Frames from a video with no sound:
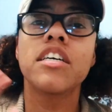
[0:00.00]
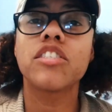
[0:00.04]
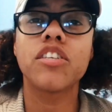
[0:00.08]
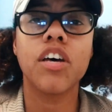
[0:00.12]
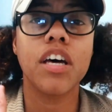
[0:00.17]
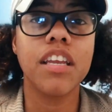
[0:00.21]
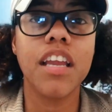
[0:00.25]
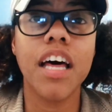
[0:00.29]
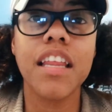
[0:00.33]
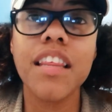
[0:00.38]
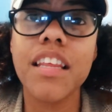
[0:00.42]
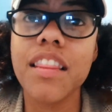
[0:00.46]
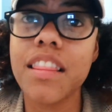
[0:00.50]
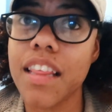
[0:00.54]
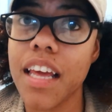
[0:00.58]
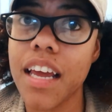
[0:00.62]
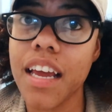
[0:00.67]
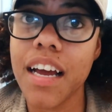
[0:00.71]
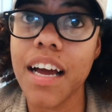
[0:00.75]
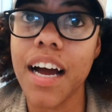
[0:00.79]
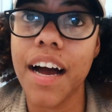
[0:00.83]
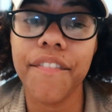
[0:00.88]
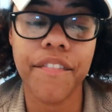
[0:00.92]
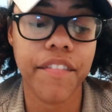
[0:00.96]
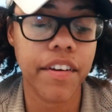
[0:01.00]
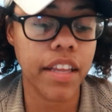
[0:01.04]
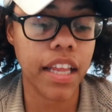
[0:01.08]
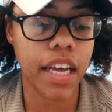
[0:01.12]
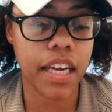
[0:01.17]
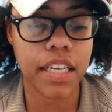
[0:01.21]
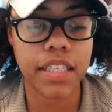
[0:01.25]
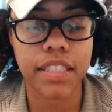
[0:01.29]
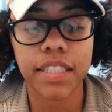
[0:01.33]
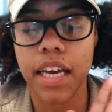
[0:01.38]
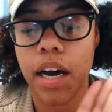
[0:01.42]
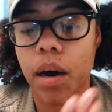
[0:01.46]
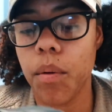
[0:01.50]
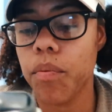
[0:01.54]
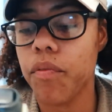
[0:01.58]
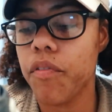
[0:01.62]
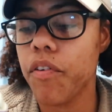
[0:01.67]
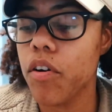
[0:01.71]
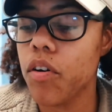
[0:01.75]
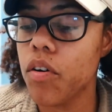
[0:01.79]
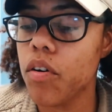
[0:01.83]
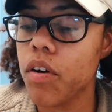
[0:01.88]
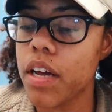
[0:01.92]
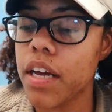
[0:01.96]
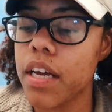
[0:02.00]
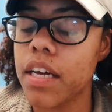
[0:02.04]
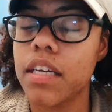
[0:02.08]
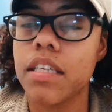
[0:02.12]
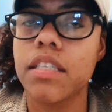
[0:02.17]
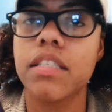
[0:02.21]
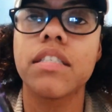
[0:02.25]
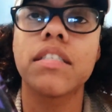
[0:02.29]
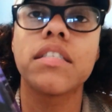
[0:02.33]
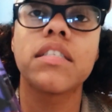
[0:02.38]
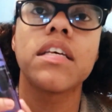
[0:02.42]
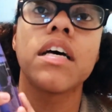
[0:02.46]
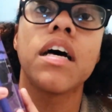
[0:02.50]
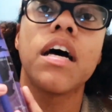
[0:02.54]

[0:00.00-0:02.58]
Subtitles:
So another thing I feel like is helpful is